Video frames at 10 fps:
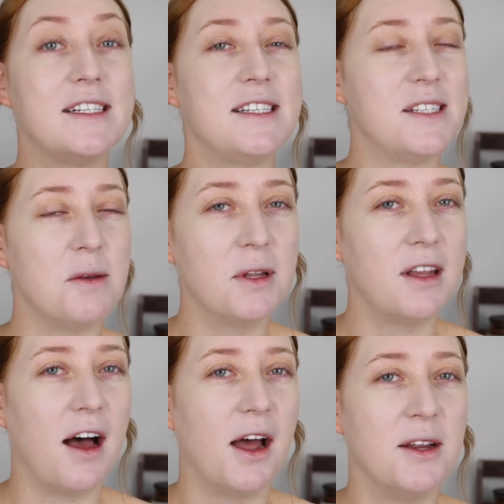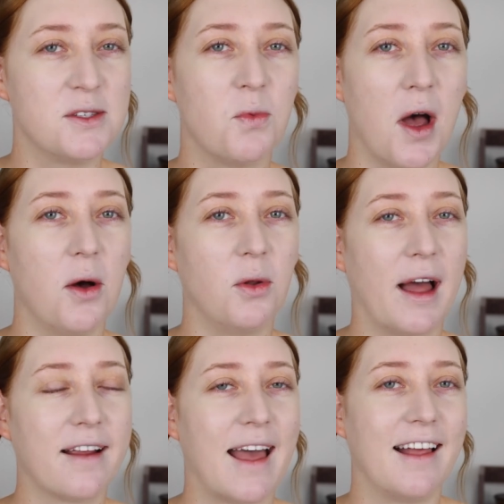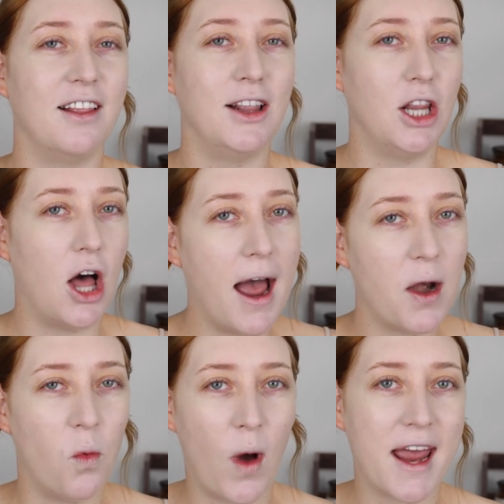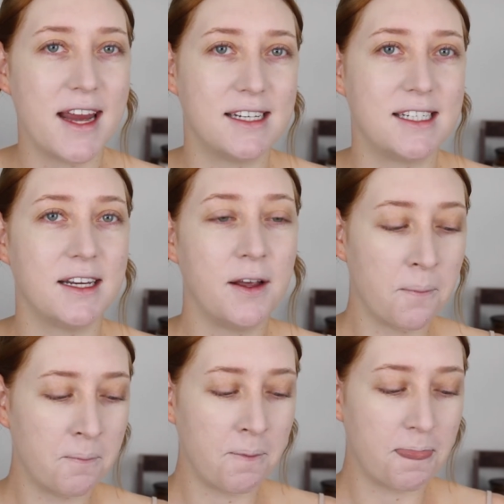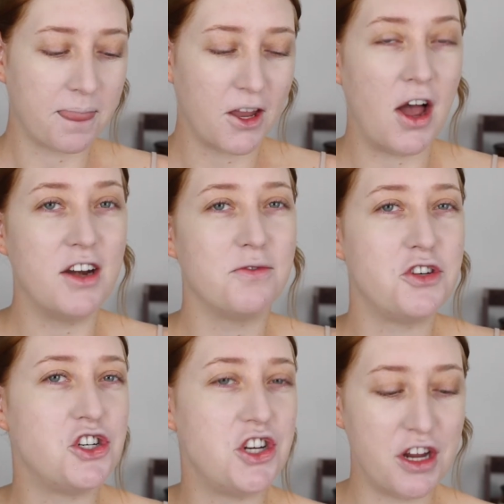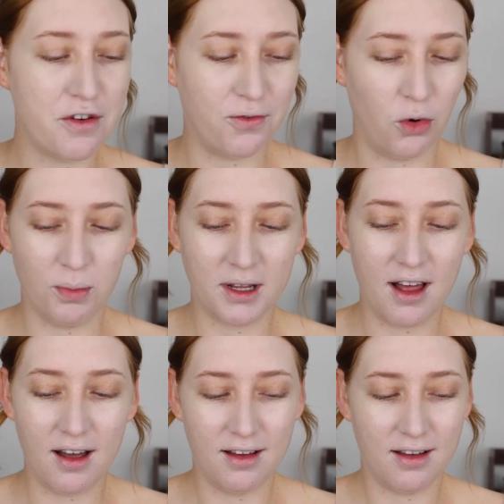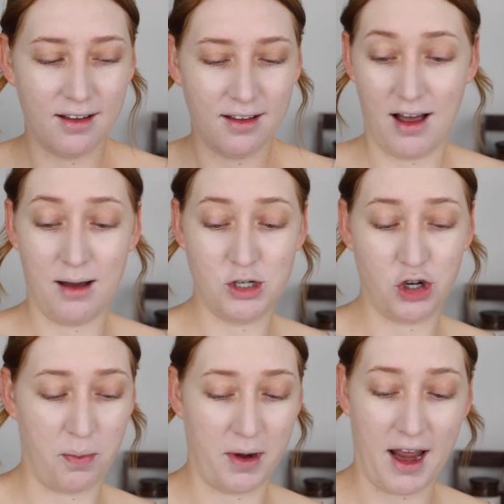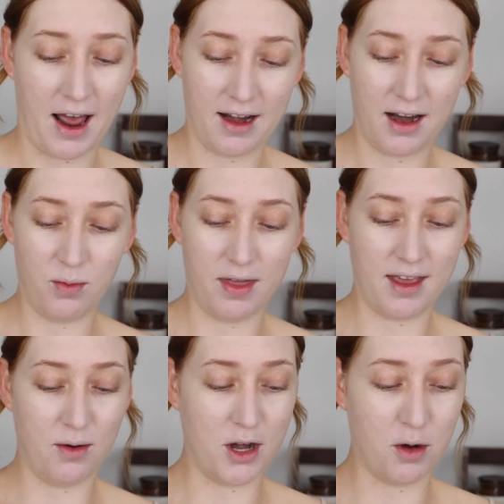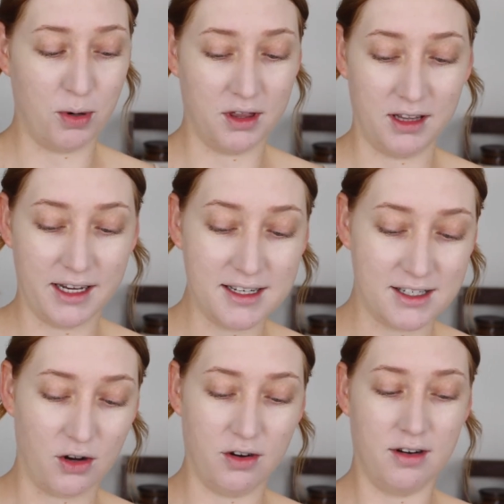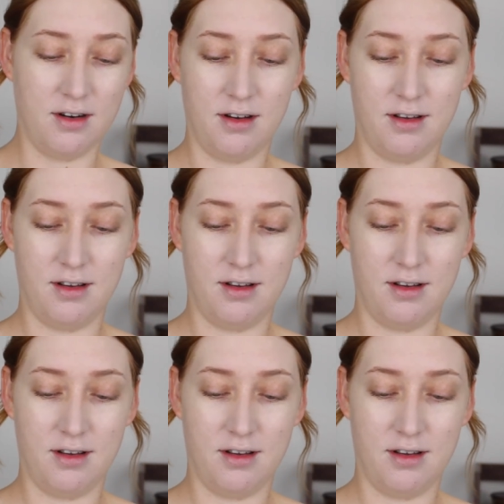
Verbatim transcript: similar as well, like that lightweight kind of sheer formula. I'm tripping out. And then when you put the lids on,